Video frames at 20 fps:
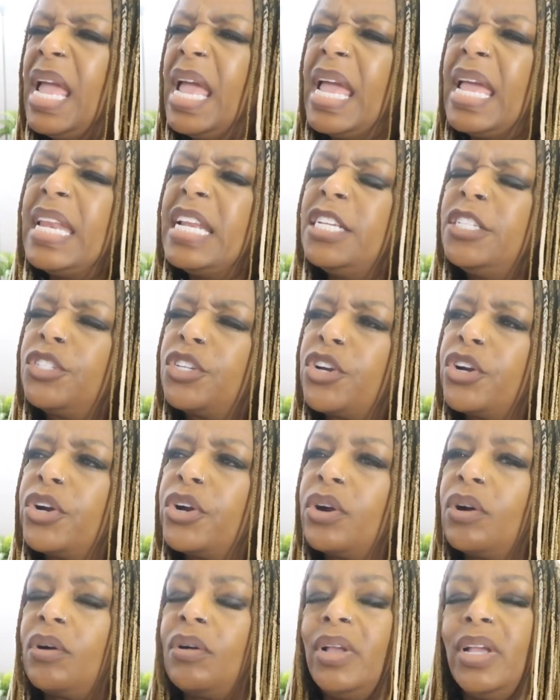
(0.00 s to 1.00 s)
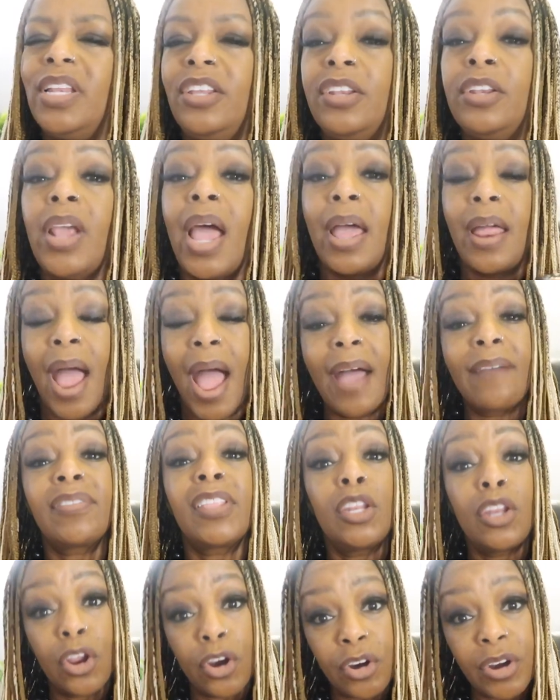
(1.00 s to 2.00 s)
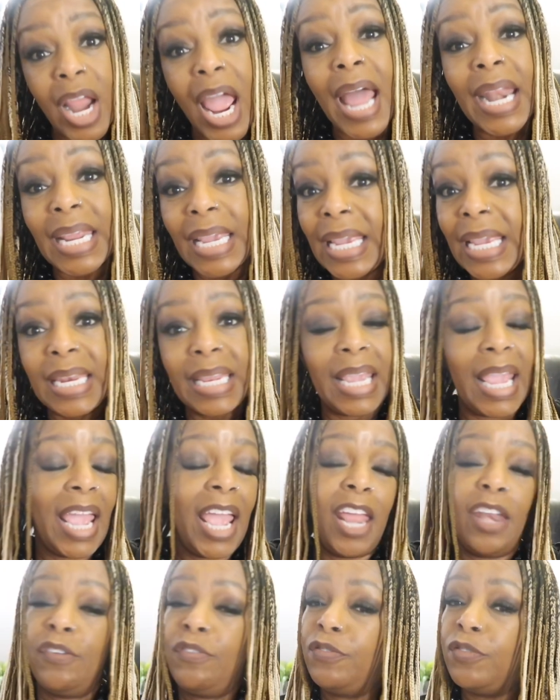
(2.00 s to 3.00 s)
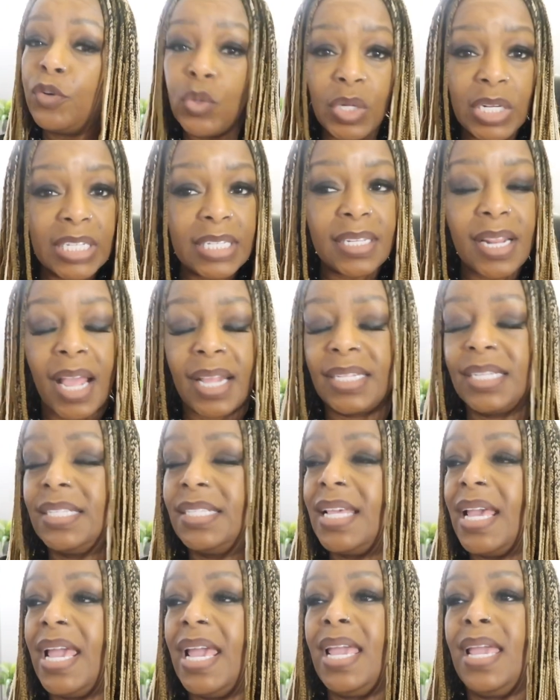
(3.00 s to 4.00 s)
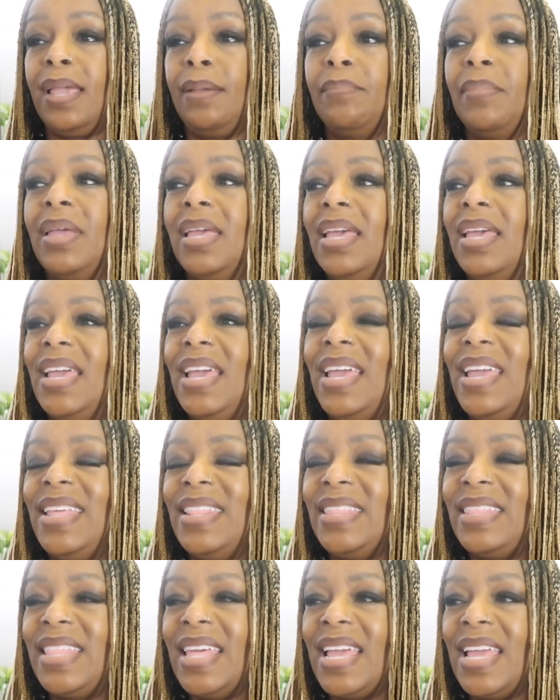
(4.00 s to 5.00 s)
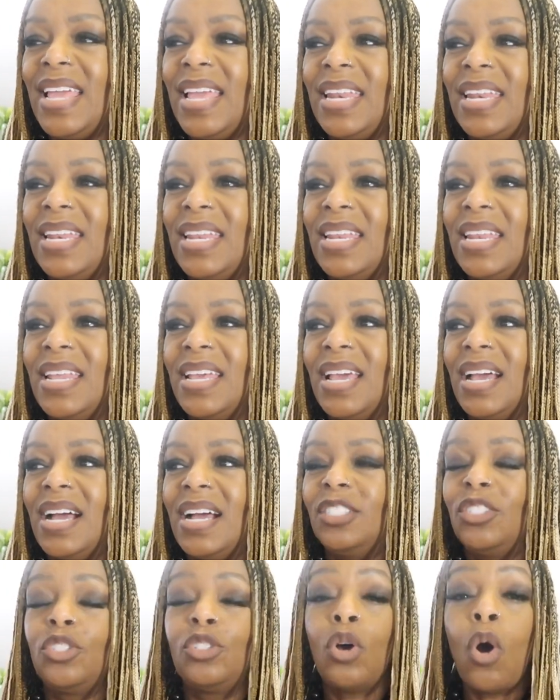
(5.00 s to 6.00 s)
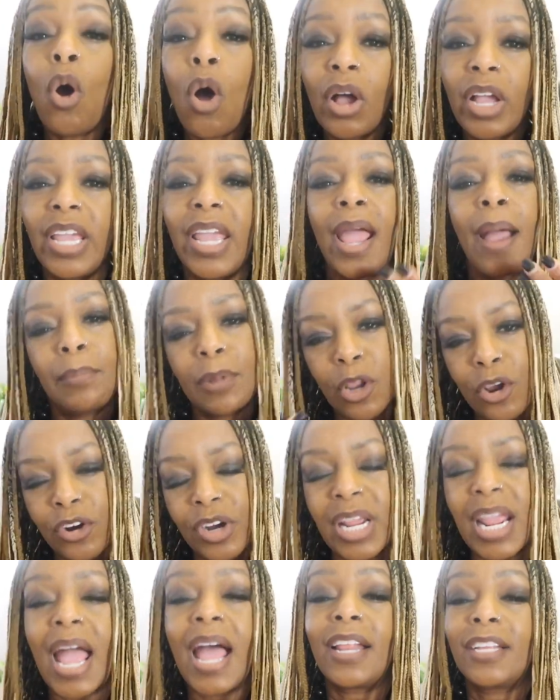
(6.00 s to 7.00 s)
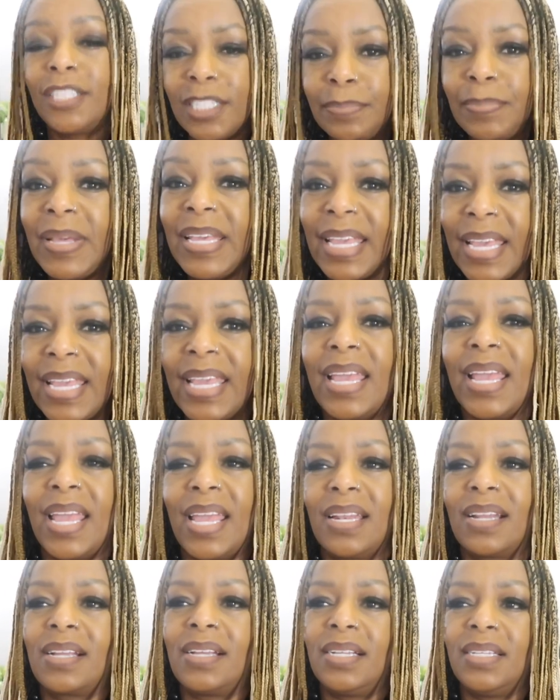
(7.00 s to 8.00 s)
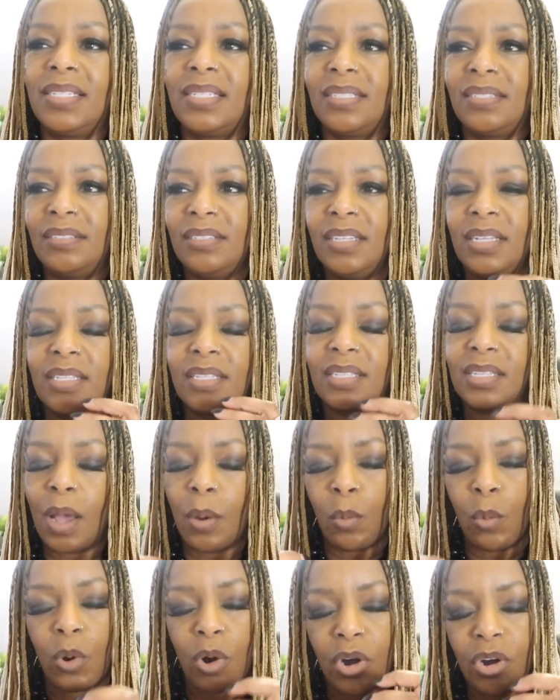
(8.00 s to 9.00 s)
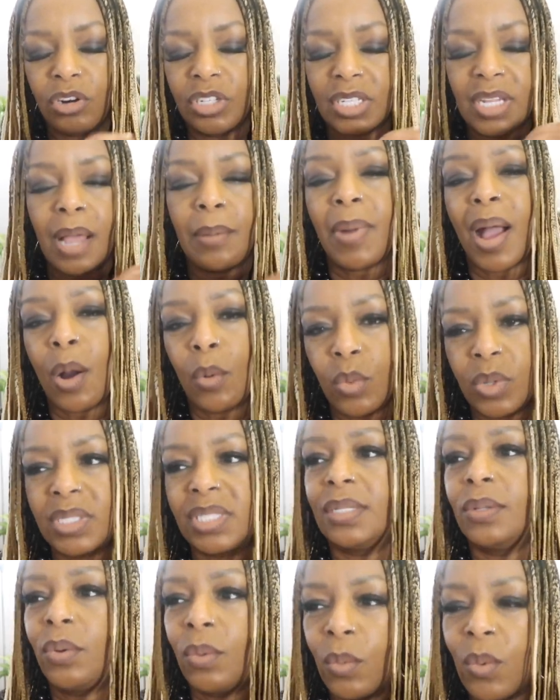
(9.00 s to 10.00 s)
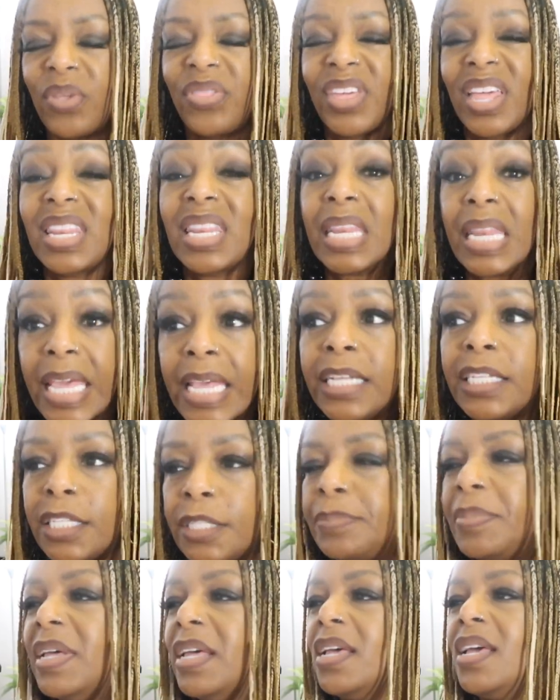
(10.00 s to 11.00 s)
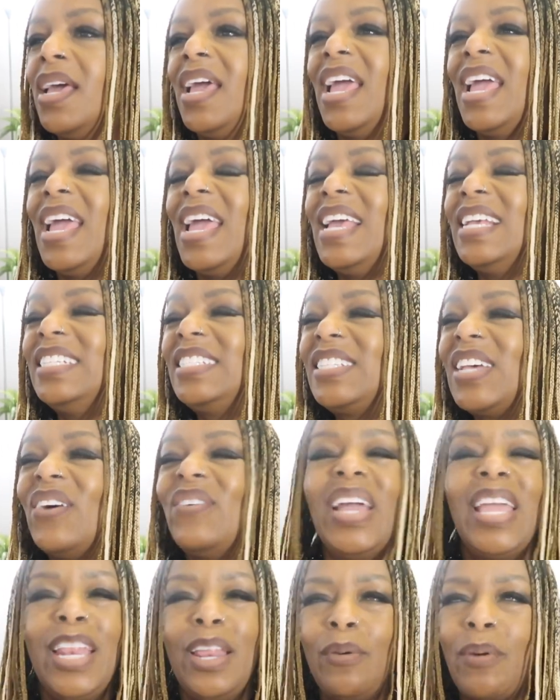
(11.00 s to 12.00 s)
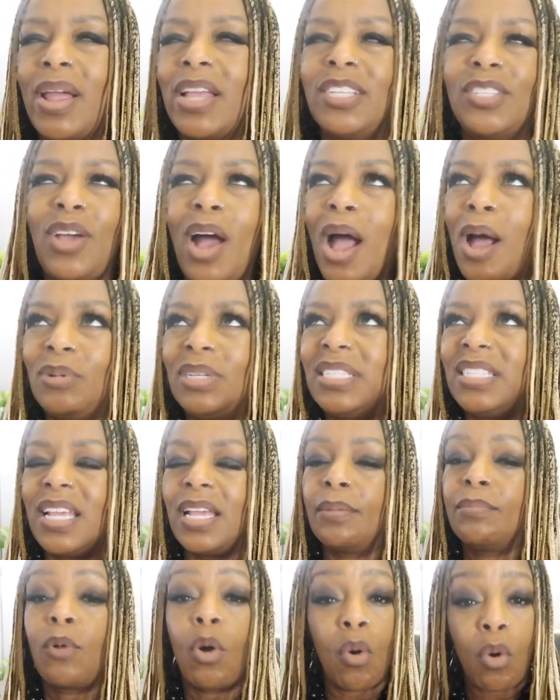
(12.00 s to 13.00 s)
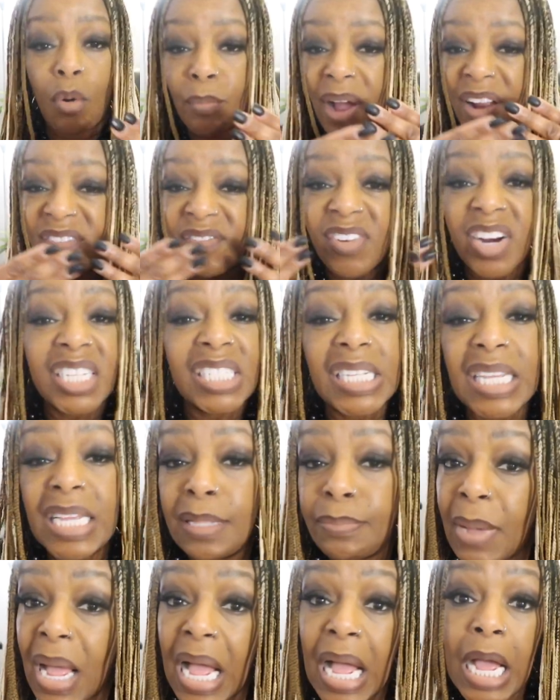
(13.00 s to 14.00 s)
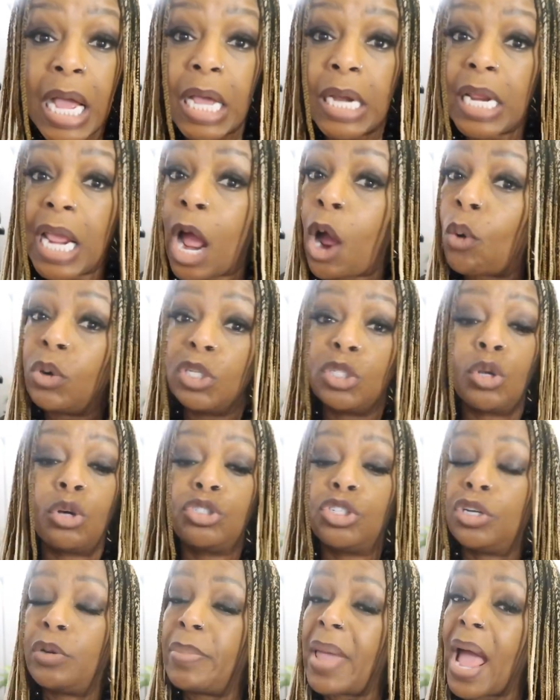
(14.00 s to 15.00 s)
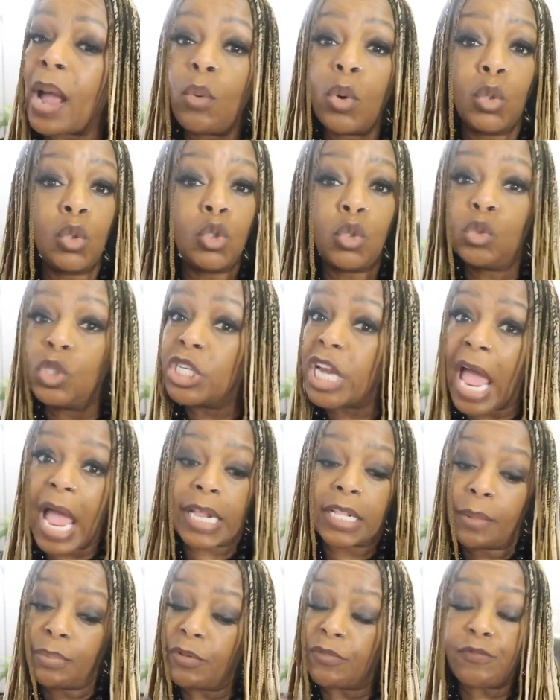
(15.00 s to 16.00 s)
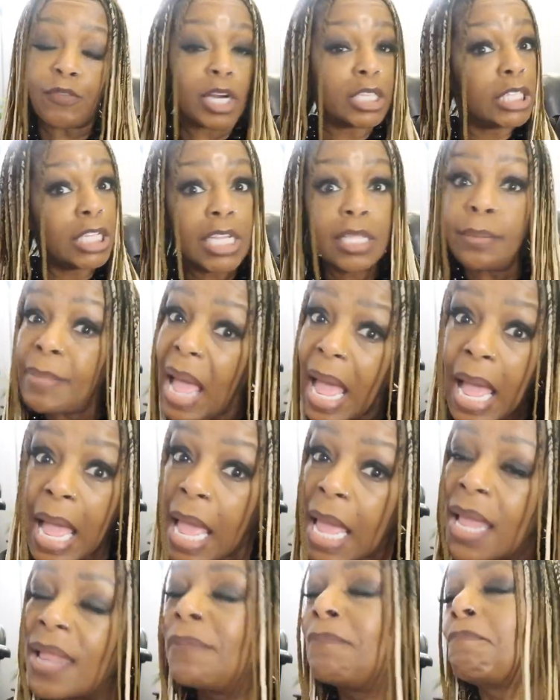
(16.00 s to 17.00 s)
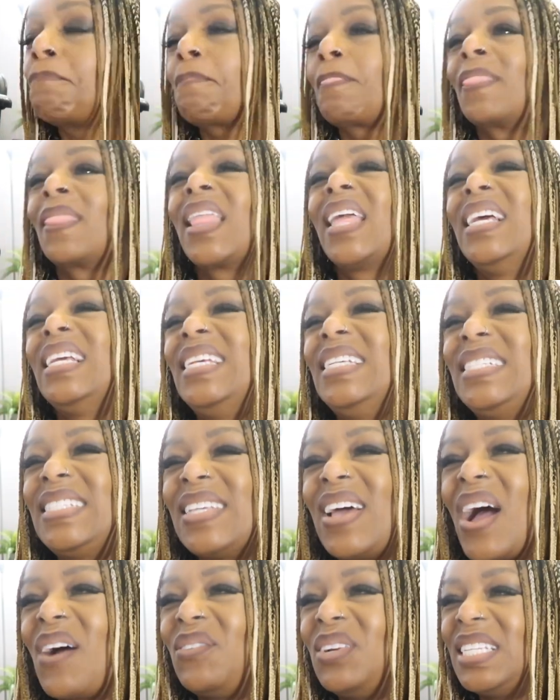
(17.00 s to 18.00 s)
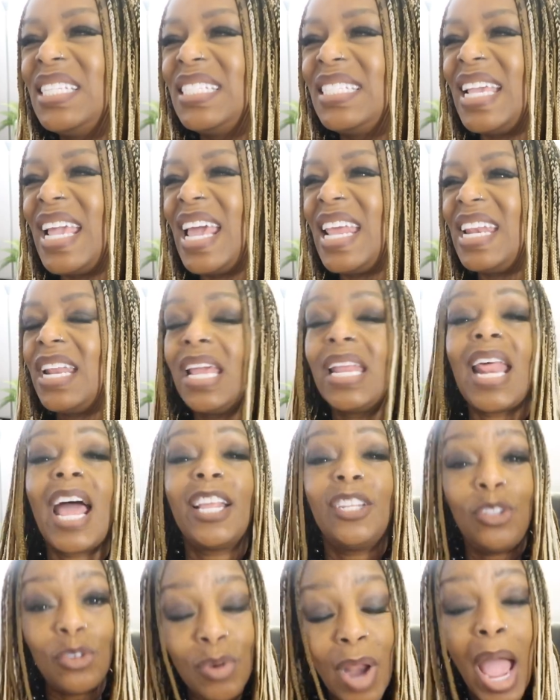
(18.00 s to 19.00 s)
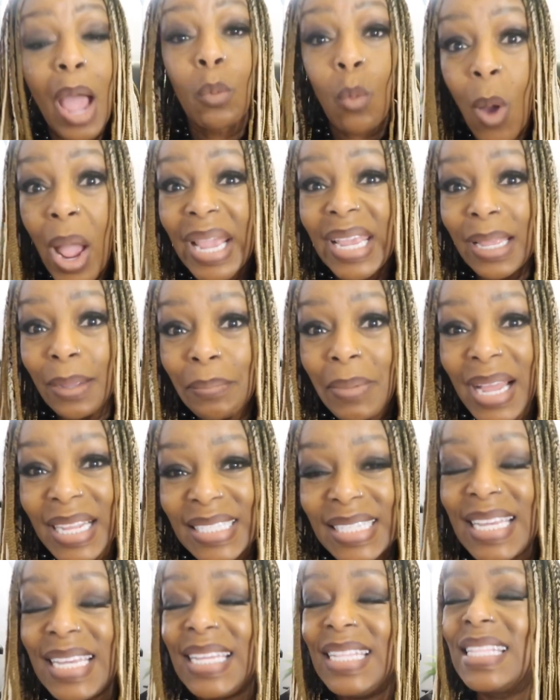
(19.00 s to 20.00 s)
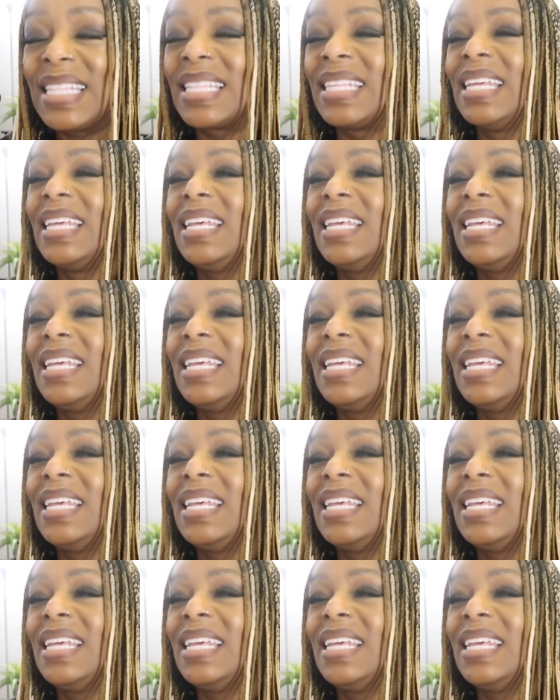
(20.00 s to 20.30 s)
and this girl, and you, I have to learn how to eat again. Food is not the same. And then talking, I'm learning how to speak again because some words come out with with a lisp. And so anyway, so I was saying, oh, my front teeth, my honey, I always told you the back one's too jacked up, the front teeth of mine. And so I was standing and I do not whiten my teeth.